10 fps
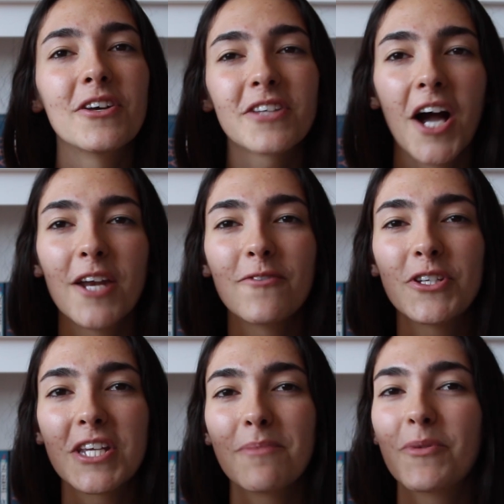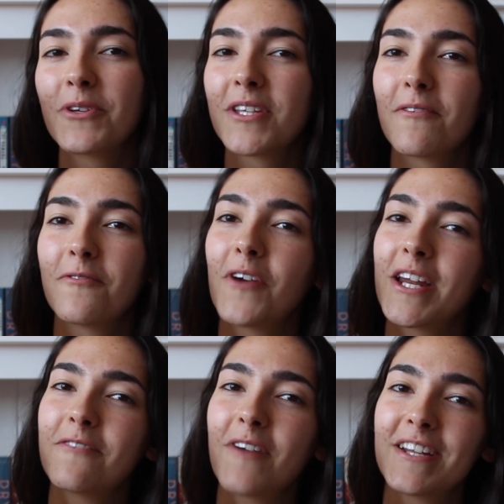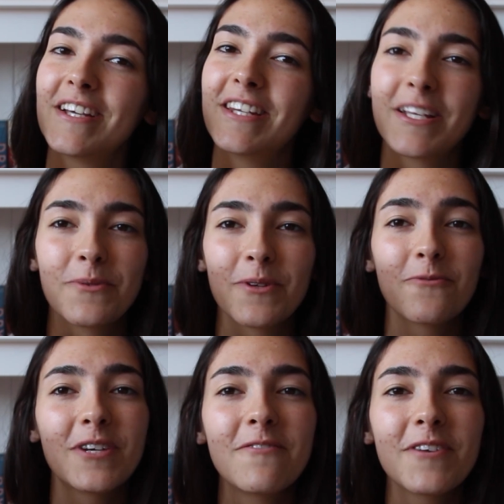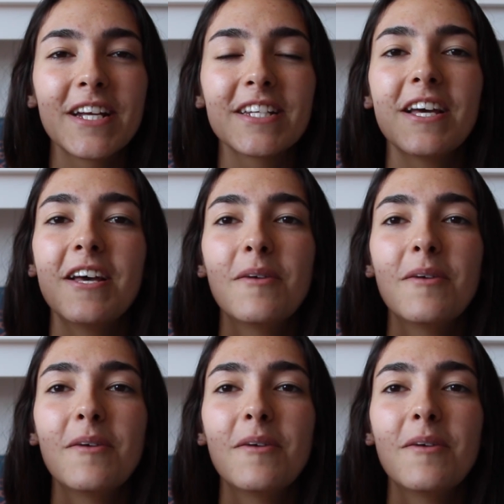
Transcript: though it's kind of a cheat because I've already read it and this was a reread,